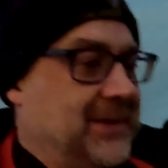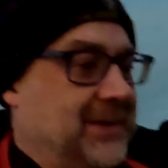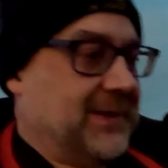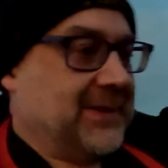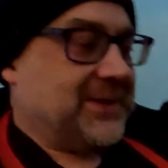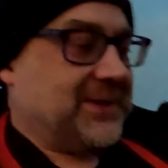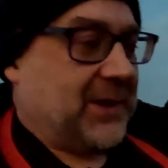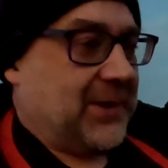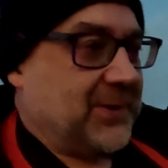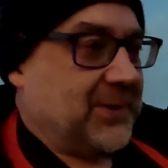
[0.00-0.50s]

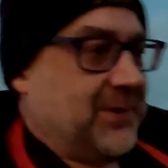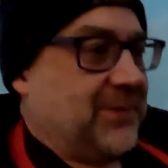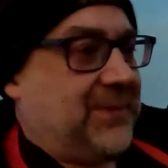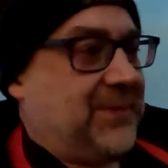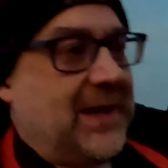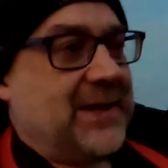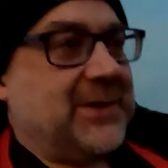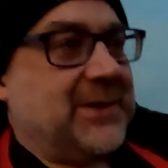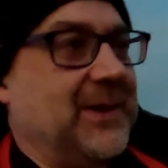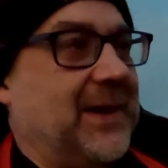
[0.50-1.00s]
So the
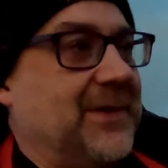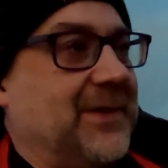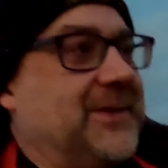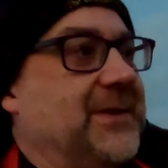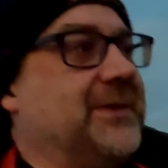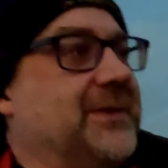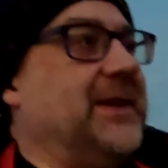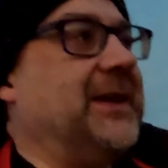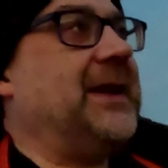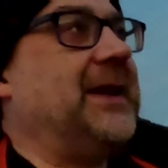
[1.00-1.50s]

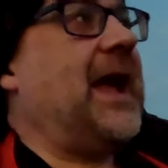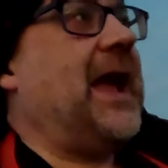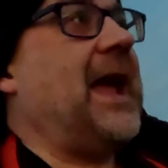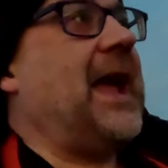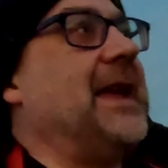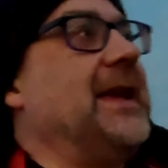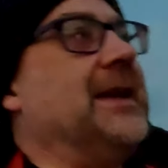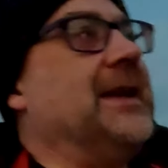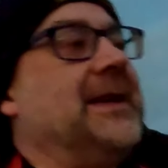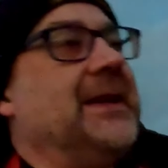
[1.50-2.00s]
radioactive
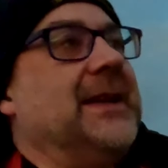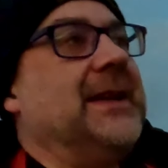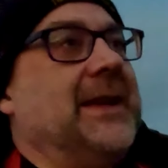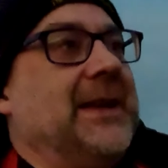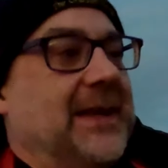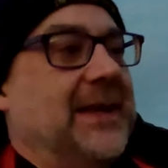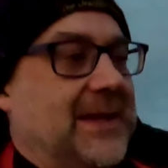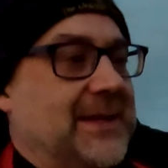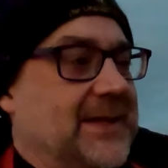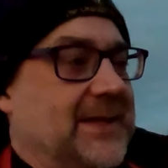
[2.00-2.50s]
decay
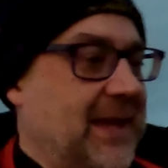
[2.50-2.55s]
is